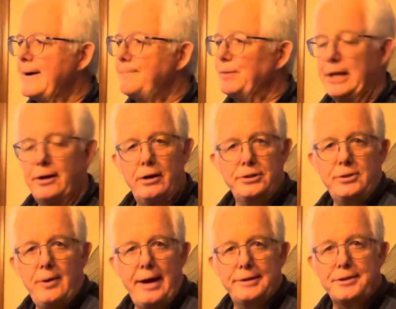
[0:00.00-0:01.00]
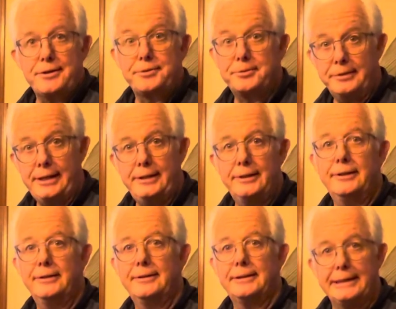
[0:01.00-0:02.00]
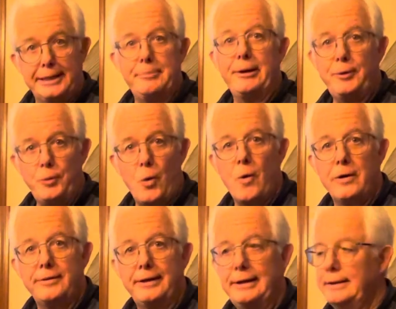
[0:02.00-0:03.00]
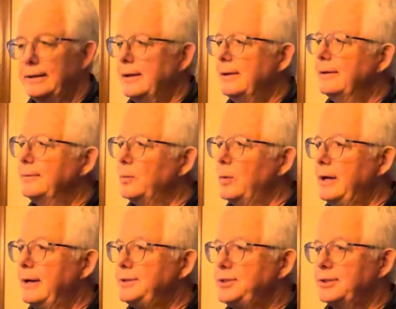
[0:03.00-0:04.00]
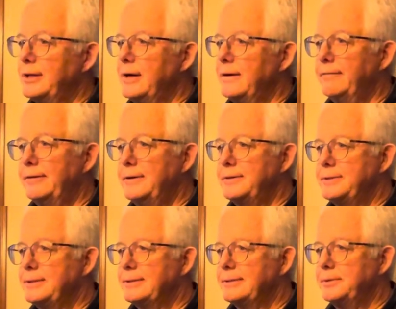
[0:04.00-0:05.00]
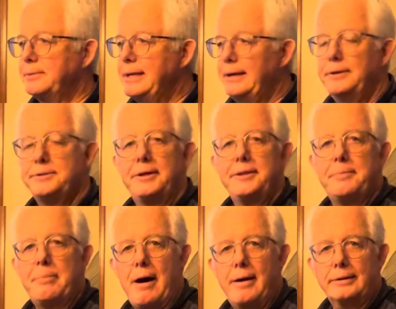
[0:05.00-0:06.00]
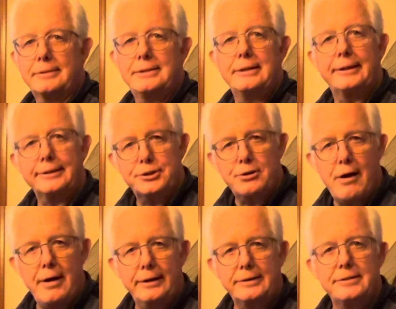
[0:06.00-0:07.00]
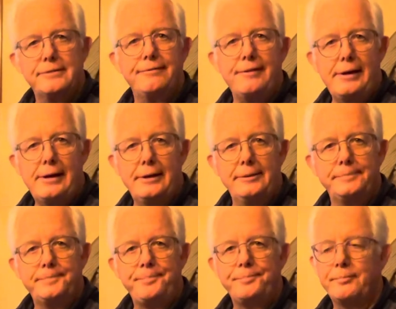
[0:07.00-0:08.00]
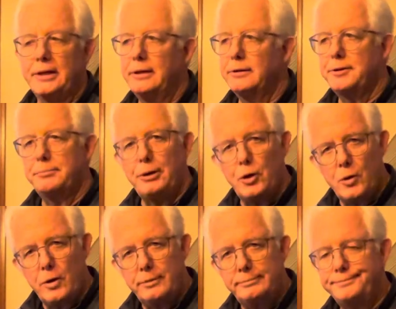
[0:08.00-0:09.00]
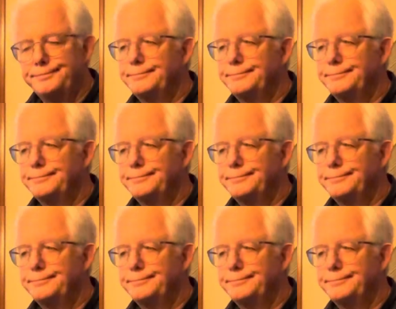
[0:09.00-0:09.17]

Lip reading: It also has a 3-year limited warranty, which covers 3 years on the box, the electronics, the fan, the blower.